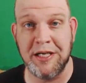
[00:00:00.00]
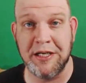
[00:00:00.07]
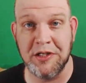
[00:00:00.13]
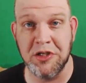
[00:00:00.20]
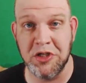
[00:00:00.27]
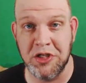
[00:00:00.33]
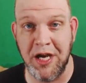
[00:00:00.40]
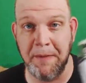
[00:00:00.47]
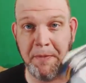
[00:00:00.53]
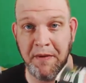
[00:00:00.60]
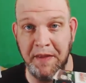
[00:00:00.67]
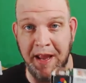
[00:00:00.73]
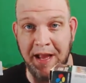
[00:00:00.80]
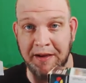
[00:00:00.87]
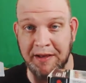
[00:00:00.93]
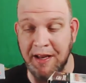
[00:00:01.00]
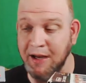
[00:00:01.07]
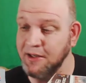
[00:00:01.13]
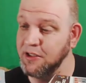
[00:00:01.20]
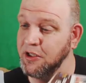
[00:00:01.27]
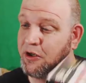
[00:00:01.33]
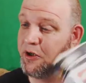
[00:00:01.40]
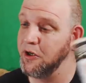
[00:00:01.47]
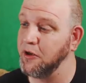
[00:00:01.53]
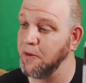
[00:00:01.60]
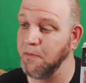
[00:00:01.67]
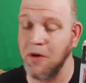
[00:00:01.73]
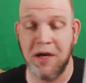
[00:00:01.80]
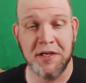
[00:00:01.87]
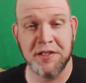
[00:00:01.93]
decent shape on the exterior.
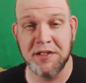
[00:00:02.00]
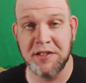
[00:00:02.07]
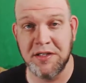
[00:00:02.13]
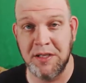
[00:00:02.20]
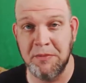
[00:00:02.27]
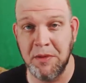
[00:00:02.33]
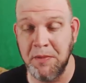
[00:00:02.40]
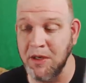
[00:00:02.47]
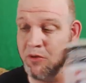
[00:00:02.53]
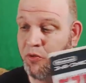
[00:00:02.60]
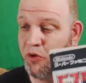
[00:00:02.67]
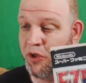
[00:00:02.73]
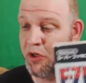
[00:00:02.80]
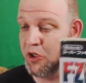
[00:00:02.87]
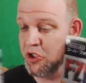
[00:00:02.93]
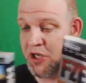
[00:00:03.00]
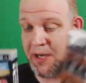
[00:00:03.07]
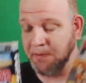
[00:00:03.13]
The boxes seem to be in really good